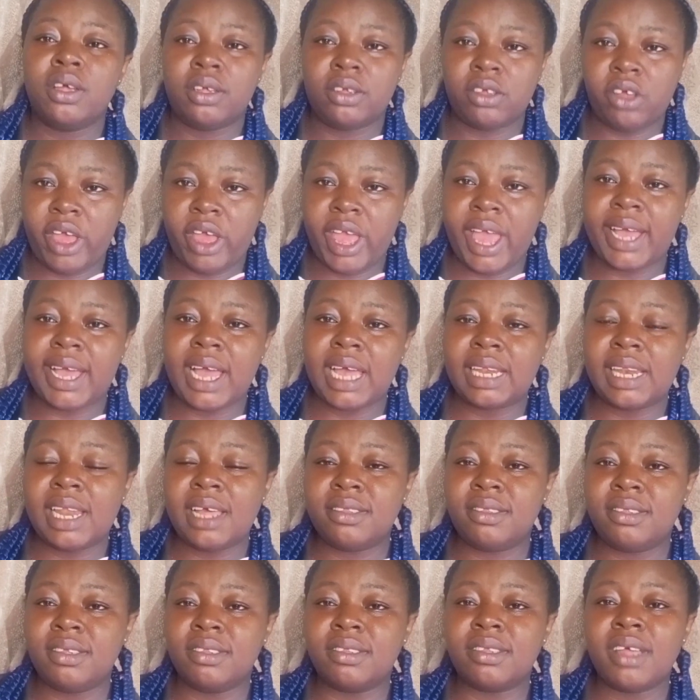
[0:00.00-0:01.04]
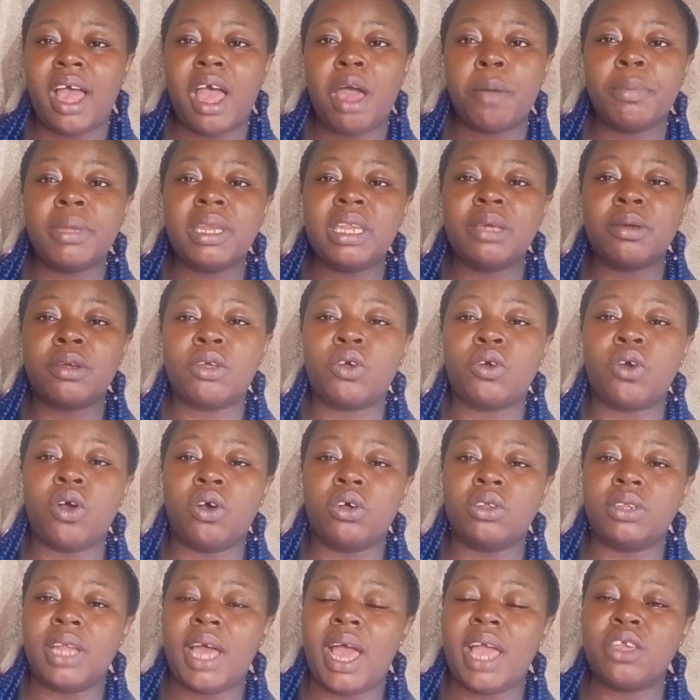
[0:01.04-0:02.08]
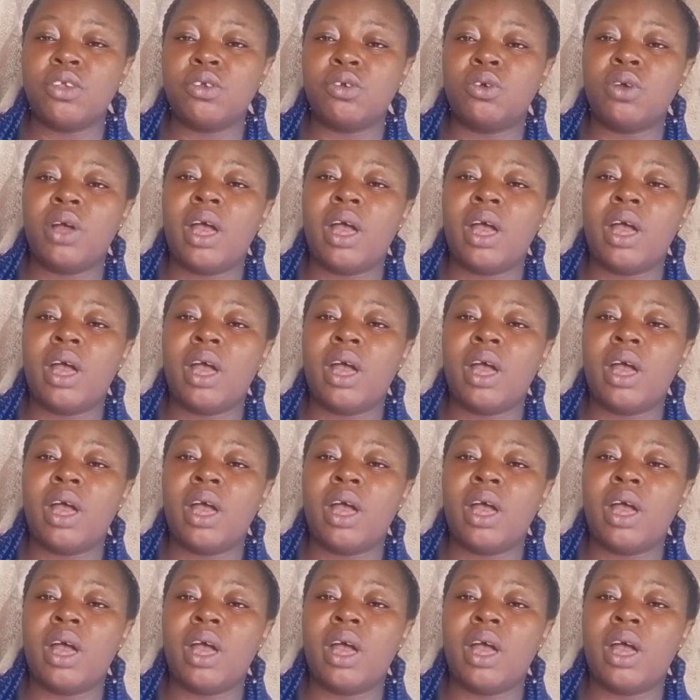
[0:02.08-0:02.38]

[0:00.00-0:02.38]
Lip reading: Or I calculate it. How many corns are you